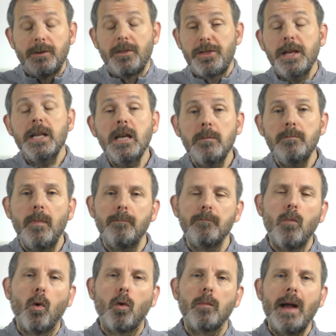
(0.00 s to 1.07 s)
thinking
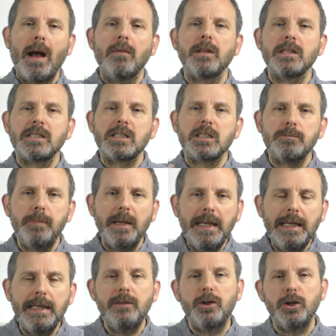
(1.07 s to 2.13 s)
more about the
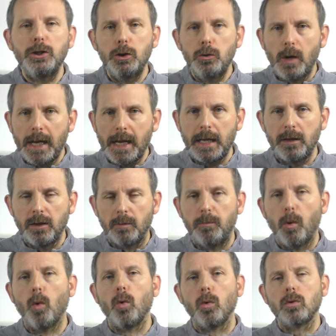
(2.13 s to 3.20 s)
speed that you hit the
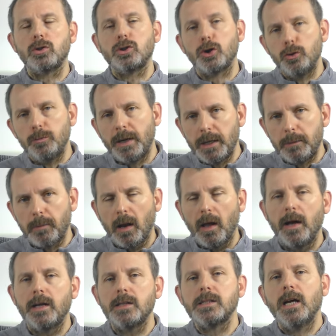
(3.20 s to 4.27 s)
ball. Too many
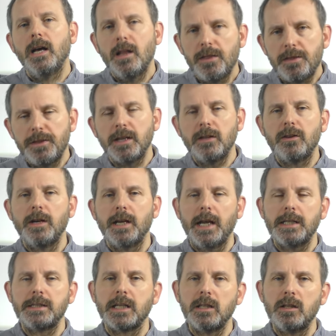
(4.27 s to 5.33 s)
players think that
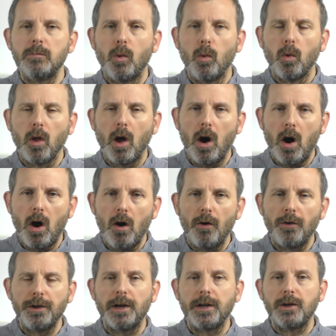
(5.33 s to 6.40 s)
hitting the ball
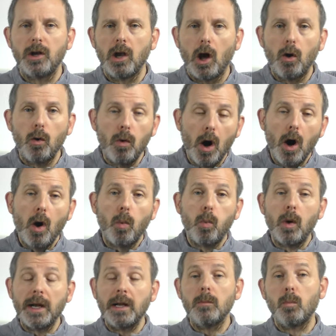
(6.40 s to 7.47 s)
hard and low
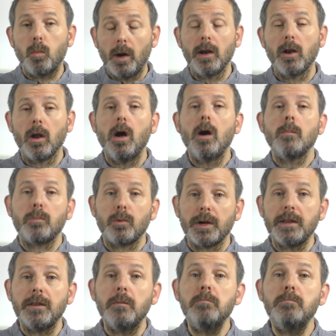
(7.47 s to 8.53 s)
will
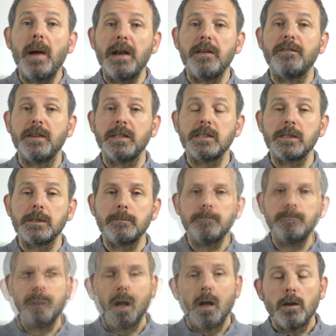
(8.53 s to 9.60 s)
bring them benefits.
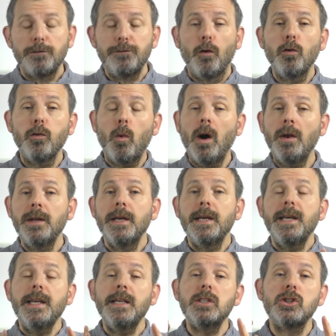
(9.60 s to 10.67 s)
The fourth one
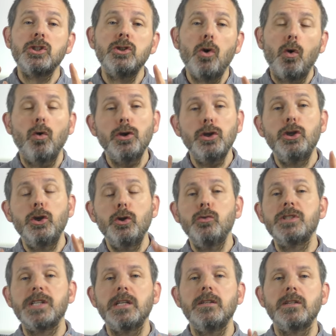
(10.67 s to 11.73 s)
is not
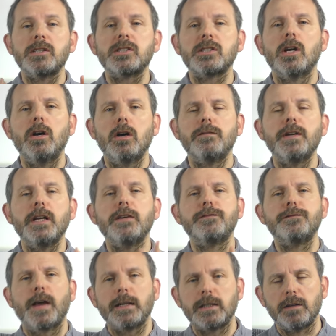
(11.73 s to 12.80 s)
using the serve
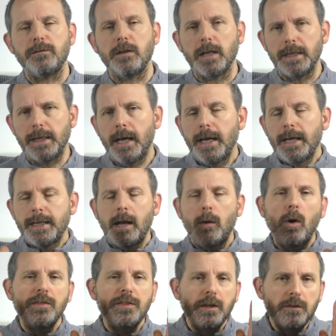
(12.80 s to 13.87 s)
effectively.
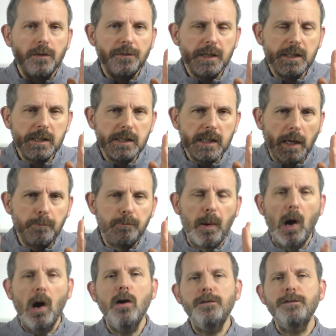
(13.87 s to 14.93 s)
Now, I think that this is a
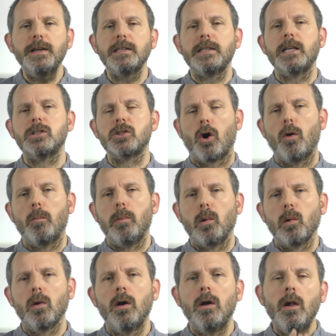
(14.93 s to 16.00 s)
perfect
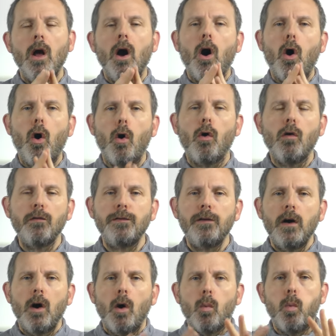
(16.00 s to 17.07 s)
example of
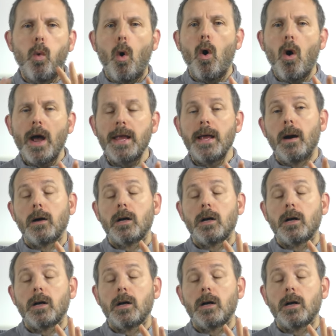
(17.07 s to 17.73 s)
why